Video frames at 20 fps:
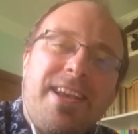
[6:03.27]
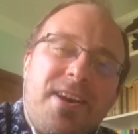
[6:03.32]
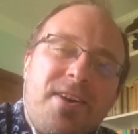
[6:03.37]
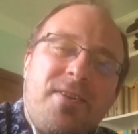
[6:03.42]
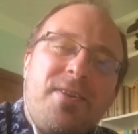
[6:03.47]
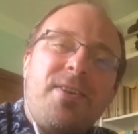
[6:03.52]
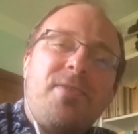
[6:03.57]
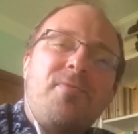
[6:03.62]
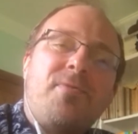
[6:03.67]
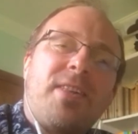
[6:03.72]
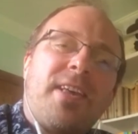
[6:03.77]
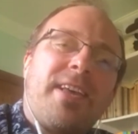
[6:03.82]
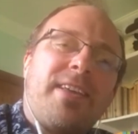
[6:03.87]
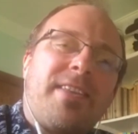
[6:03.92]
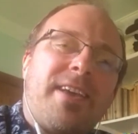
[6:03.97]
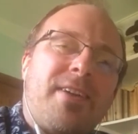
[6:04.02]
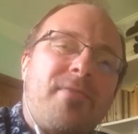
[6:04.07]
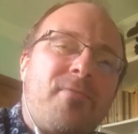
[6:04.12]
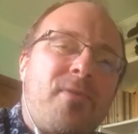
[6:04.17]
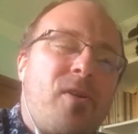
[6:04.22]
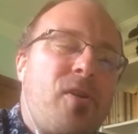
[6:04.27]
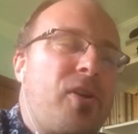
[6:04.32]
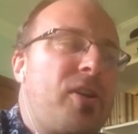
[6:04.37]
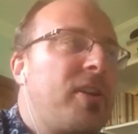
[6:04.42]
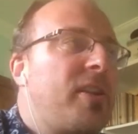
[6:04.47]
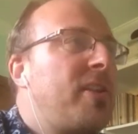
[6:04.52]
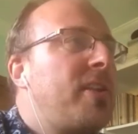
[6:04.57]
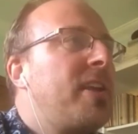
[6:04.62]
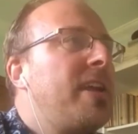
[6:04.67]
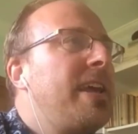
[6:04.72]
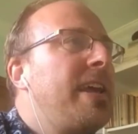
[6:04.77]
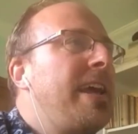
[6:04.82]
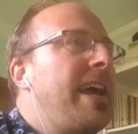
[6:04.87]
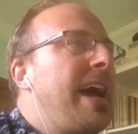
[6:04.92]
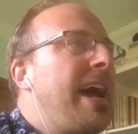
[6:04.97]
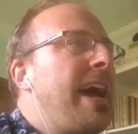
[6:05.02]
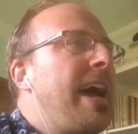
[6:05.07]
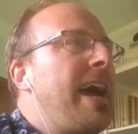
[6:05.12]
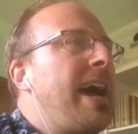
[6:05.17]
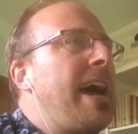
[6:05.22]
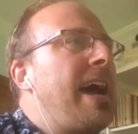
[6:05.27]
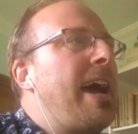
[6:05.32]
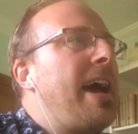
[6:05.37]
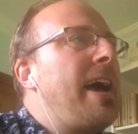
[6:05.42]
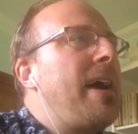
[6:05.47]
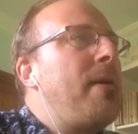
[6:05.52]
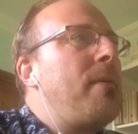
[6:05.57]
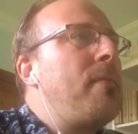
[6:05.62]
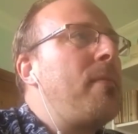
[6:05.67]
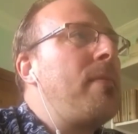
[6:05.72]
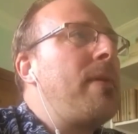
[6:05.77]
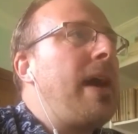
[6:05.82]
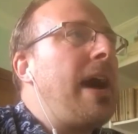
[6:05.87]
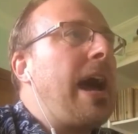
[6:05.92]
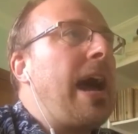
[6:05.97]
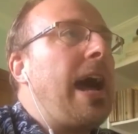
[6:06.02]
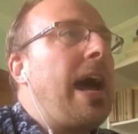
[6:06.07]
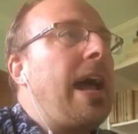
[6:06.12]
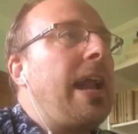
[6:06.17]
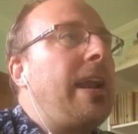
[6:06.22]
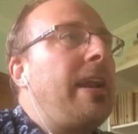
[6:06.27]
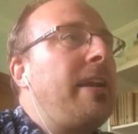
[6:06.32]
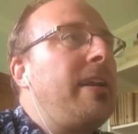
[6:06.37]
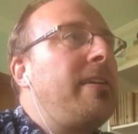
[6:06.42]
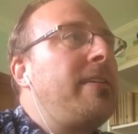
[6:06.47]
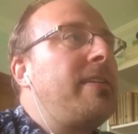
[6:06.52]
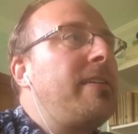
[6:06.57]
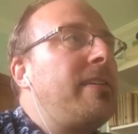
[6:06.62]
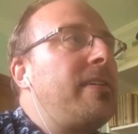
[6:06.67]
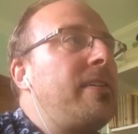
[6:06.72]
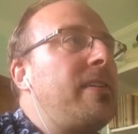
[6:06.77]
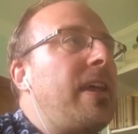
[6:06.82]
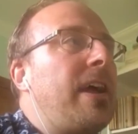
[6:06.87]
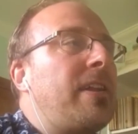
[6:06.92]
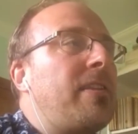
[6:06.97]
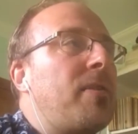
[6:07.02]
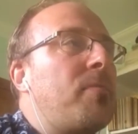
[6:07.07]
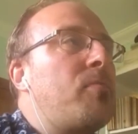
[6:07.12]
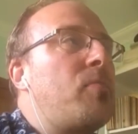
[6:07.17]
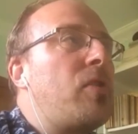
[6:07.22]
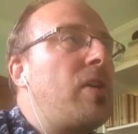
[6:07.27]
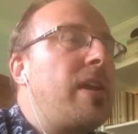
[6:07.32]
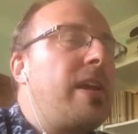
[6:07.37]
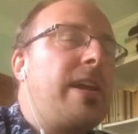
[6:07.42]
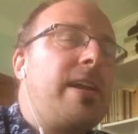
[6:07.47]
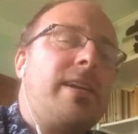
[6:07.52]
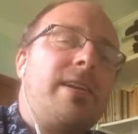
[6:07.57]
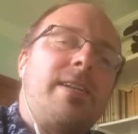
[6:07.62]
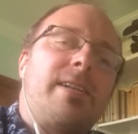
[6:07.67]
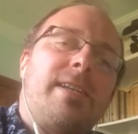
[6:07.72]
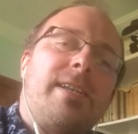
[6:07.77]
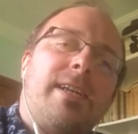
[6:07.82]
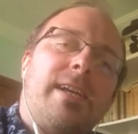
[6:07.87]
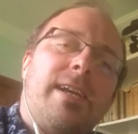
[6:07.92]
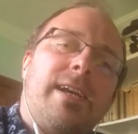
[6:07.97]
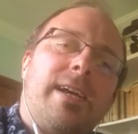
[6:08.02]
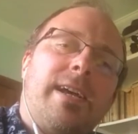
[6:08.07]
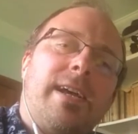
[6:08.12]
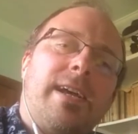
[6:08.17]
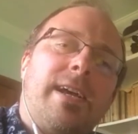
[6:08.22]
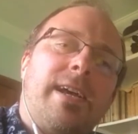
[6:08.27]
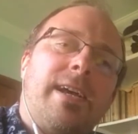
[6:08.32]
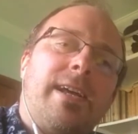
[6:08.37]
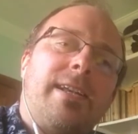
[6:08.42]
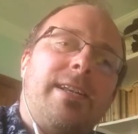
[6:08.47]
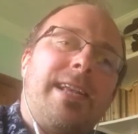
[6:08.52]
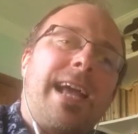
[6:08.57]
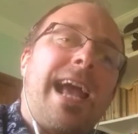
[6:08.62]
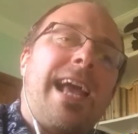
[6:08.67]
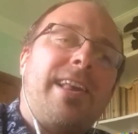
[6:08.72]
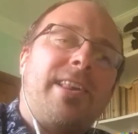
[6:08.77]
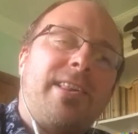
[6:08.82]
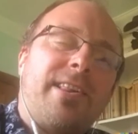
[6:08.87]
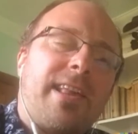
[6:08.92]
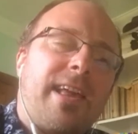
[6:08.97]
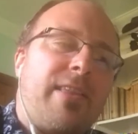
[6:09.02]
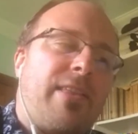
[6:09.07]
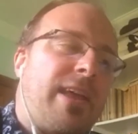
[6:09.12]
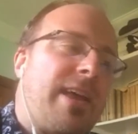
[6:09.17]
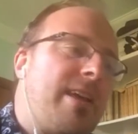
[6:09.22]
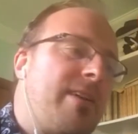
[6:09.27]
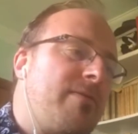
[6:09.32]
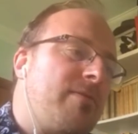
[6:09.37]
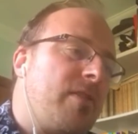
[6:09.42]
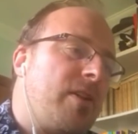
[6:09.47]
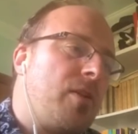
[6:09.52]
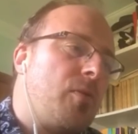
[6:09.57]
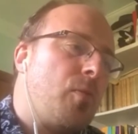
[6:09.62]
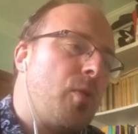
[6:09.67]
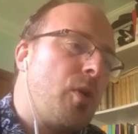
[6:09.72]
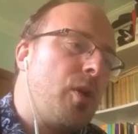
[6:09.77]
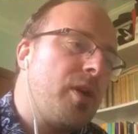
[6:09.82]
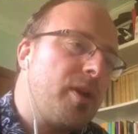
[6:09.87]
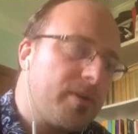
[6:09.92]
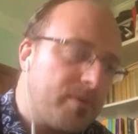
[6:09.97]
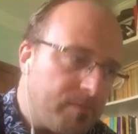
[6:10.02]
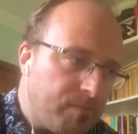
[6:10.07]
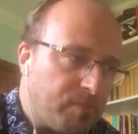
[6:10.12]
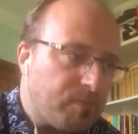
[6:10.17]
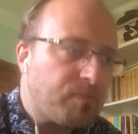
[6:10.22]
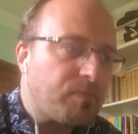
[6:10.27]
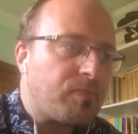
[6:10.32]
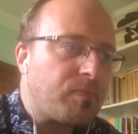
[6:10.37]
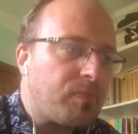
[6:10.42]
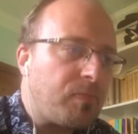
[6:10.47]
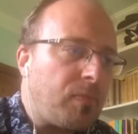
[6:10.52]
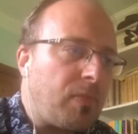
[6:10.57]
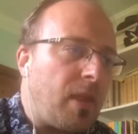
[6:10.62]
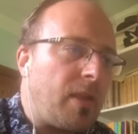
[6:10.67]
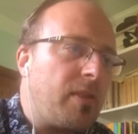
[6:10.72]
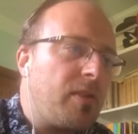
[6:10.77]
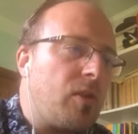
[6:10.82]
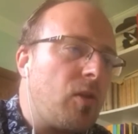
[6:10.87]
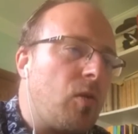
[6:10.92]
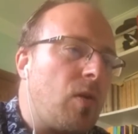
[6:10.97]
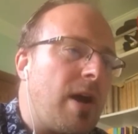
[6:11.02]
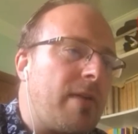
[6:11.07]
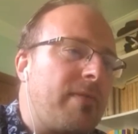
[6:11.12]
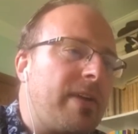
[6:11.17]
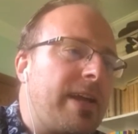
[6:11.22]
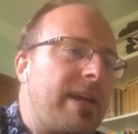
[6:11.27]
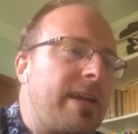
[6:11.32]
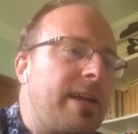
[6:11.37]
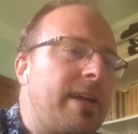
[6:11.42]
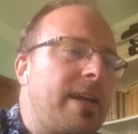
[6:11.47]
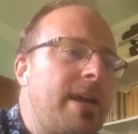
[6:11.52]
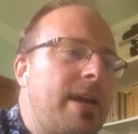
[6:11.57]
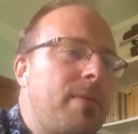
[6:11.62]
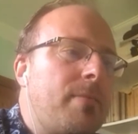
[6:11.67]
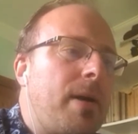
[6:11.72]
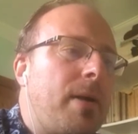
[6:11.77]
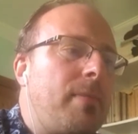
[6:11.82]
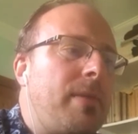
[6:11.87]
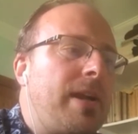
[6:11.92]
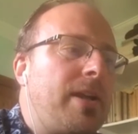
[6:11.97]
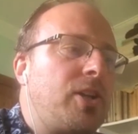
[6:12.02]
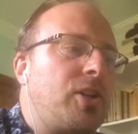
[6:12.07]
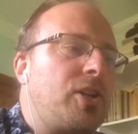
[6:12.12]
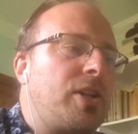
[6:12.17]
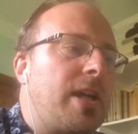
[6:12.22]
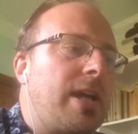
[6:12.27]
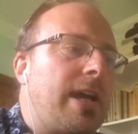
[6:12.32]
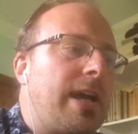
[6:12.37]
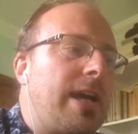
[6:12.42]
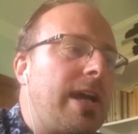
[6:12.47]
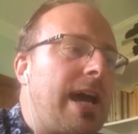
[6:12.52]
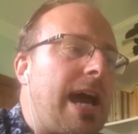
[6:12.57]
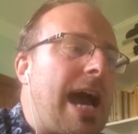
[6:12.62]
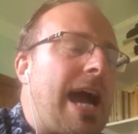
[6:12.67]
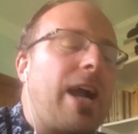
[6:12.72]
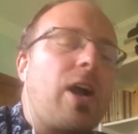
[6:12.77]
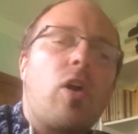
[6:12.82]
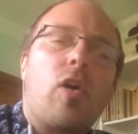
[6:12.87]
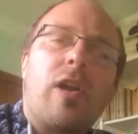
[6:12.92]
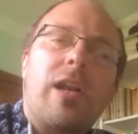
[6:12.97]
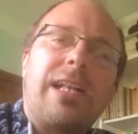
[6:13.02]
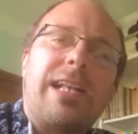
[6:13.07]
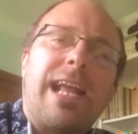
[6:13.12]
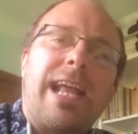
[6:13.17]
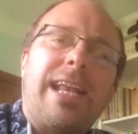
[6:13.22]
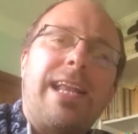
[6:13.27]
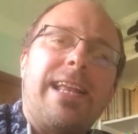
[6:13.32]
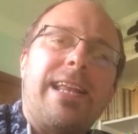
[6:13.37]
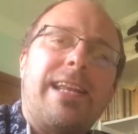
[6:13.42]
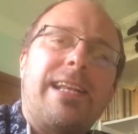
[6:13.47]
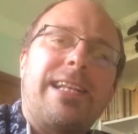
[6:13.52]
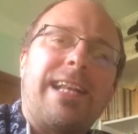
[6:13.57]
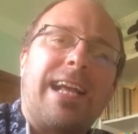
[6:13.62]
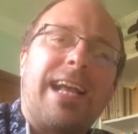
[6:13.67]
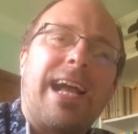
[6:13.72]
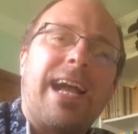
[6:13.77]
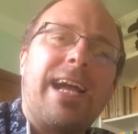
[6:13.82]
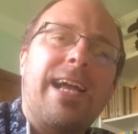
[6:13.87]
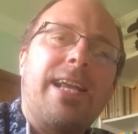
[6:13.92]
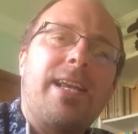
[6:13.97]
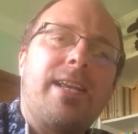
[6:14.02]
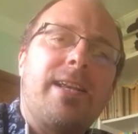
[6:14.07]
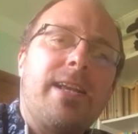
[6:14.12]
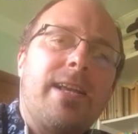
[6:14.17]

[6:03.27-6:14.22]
using their words. And that's a brilliant test, I think, for your work. So having published Agor Llenni'r Llygaid,